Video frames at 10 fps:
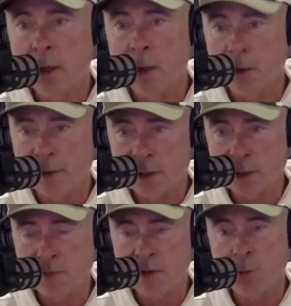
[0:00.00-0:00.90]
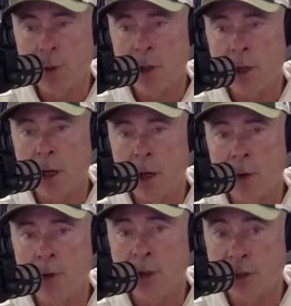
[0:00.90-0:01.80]
A lot of that stuff is being
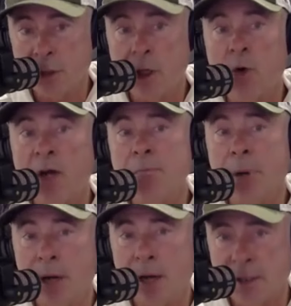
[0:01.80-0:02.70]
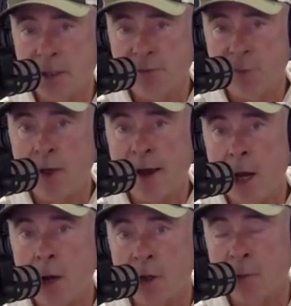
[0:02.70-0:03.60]
honed, and he's in a great place for
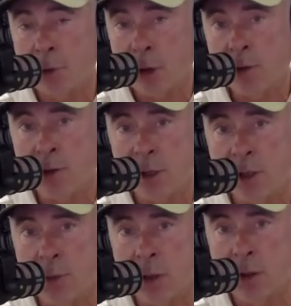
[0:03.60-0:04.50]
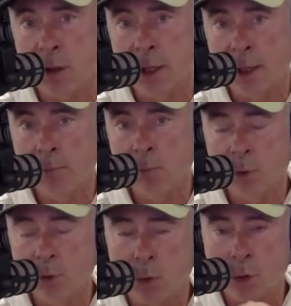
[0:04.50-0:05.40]
that honing process with
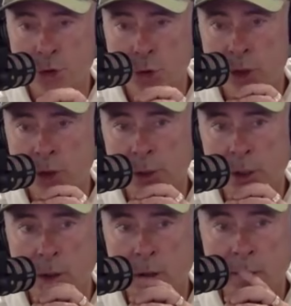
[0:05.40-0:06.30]
Walkinshaw Andretti